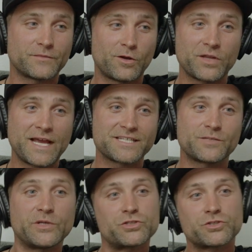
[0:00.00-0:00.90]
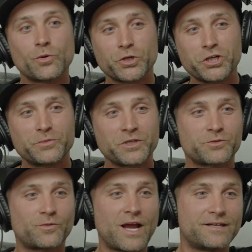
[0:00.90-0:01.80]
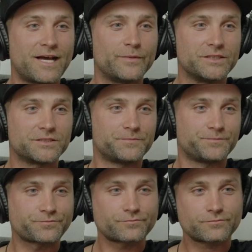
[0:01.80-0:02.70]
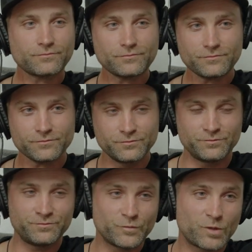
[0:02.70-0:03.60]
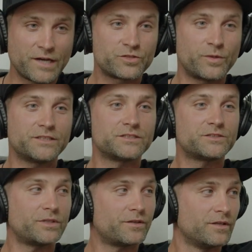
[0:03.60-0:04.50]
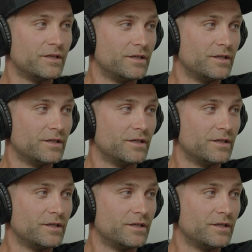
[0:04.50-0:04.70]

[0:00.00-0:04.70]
It only has to be so good because we're riding knobbies. We're riding twins with